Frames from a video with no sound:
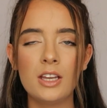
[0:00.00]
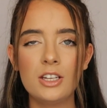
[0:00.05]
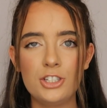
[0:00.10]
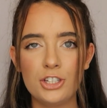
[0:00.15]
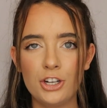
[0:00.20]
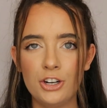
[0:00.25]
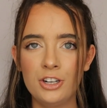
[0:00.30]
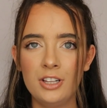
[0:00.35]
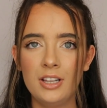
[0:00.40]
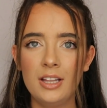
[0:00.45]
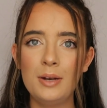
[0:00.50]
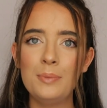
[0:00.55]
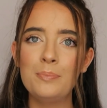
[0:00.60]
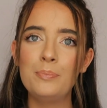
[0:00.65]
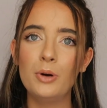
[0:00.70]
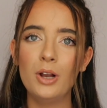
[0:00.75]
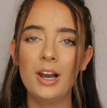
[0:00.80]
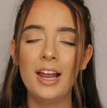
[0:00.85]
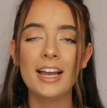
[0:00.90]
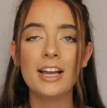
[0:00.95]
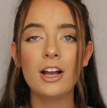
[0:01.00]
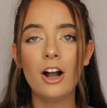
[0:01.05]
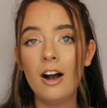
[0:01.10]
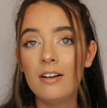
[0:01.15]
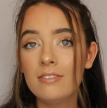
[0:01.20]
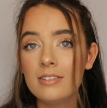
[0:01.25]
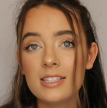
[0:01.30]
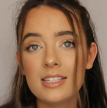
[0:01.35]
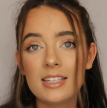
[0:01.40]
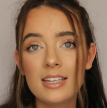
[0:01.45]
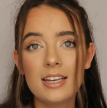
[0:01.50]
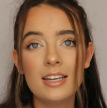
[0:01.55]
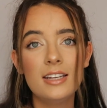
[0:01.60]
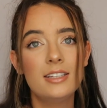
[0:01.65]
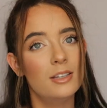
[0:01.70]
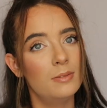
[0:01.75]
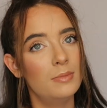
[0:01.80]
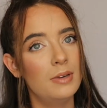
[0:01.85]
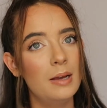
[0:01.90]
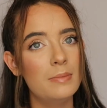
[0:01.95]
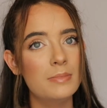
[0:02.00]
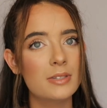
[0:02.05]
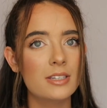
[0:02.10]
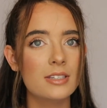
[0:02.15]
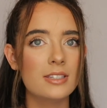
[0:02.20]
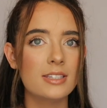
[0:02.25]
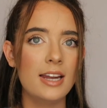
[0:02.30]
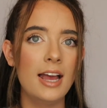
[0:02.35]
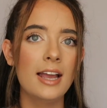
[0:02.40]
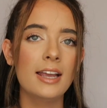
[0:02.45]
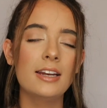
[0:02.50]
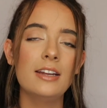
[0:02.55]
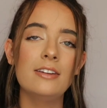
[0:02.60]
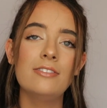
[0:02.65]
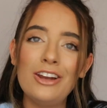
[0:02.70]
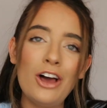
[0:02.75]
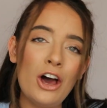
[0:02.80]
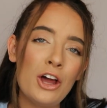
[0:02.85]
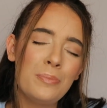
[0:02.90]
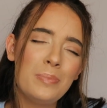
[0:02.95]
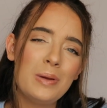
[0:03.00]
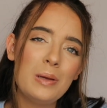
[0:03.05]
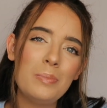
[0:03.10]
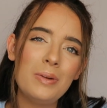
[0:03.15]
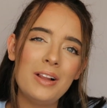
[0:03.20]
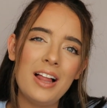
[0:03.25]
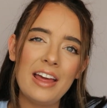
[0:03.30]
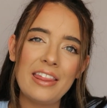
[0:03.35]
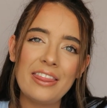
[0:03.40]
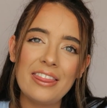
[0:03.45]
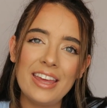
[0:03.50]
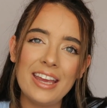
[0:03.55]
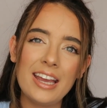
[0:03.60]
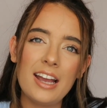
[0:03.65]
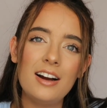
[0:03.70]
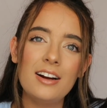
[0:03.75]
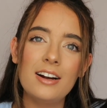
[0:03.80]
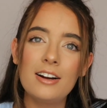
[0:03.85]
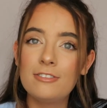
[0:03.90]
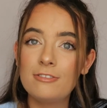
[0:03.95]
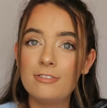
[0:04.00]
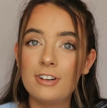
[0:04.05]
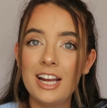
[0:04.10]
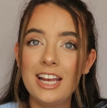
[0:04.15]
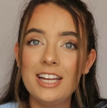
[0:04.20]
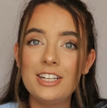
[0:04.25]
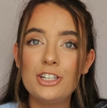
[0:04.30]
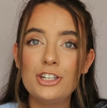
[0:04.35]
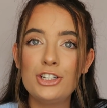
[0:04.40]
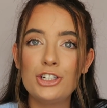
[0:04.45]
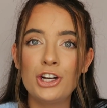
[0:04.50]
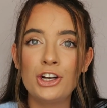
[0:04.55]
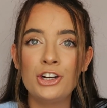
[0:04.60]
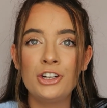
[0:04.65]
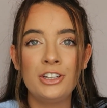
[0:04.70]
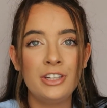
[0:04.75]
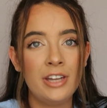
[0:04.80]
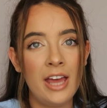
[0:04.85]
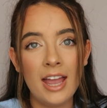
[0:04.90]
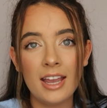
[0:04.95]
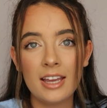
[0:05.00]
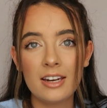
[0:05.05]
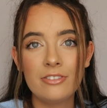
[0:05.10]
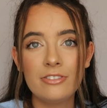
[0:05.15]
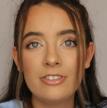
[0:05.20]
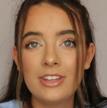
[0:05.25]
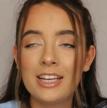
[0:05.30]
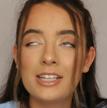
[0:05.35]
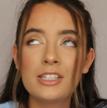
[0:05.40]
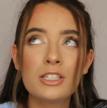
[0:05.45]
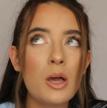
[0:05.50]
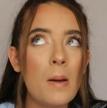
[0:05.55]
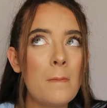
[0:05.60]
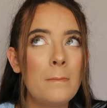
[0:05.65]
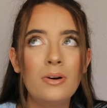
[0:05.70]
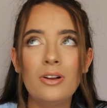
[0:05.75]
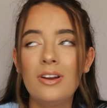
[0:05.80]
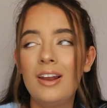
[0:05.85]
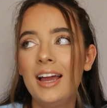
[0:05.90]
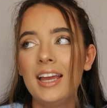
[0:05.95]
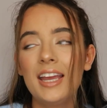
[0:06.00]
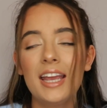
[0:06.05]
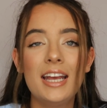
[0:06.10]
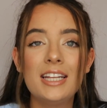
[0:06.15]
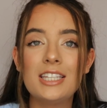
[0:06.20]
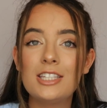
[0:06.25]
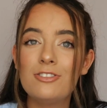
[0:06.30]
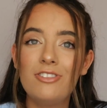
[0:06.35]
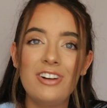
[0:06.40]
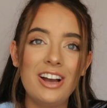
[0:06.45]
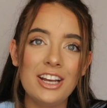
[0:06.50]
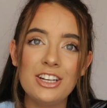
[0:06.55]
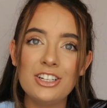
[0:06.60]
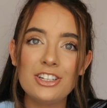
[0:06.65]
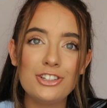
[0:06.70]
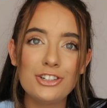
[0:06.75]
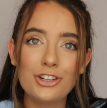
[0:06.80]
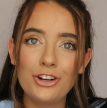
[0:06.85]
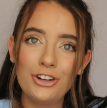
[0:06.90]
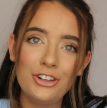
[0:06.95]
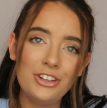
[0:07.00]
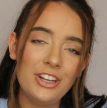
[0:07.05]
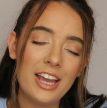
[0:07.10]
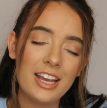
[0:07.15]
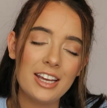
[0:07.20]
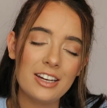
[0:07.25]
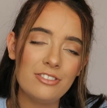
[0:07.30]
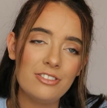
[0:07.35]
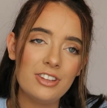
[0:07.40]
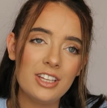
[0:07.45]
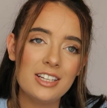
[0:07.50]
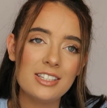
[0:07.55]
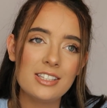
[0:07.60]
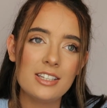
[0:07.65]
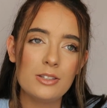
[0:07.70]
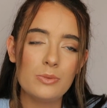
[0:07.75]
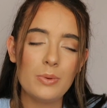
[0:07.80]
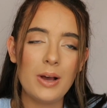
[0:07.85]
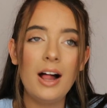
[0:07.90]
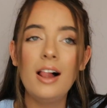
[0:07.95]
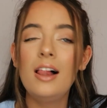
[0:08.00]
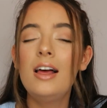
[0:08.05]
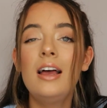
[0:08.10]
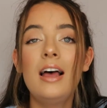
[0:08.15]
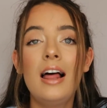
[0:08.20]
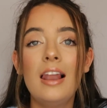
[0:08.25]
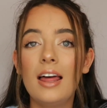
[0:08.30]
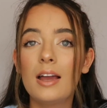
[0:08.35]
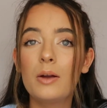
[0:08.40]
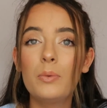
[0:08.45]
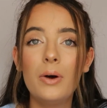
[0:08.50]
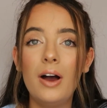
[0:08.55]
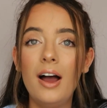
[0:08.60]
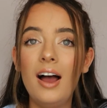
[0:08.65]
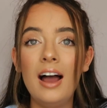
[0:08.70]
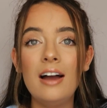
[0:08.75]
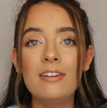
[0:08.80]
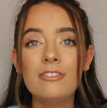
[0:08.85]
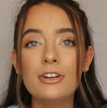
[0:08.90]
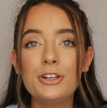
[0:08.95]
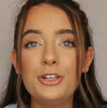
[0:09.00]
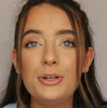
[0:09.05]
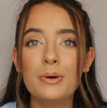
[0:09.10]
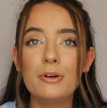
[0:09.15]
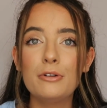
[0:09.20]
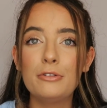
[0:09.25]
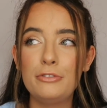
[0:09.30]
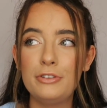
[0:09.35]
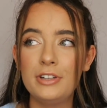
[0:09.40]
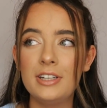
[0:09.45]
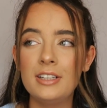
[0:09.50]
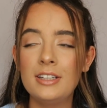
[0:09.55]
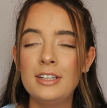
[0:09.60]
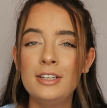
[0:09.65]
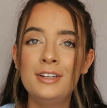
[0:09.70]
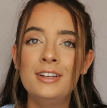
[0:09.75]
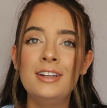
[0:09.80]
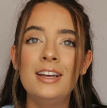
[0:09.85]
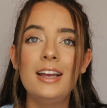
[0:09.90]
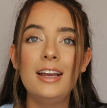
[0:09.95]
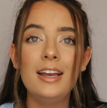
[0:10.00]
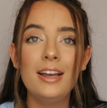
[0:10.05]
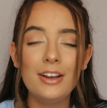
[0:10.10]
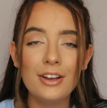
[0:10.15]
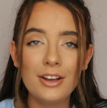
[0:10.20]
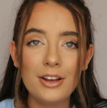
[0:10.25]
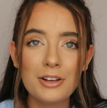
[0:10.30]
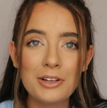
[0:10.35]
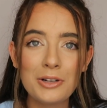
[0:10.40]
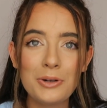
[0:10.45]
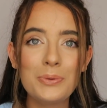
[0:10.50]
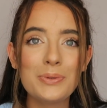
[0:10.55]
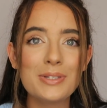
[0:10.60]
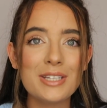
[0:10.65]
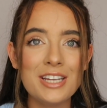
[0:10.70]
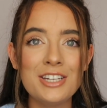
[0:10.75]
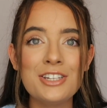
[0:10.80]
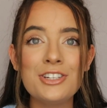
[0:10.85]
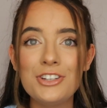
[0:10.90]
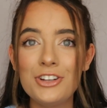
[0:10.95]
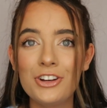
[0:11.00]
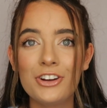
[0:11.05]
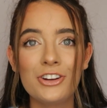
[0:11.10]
journaling, but like obviously sometimes it's negative. A lot of people I think are afraid to journal negative things, but like it's fine to journal negative things as well. Like whatever you're feeling goes into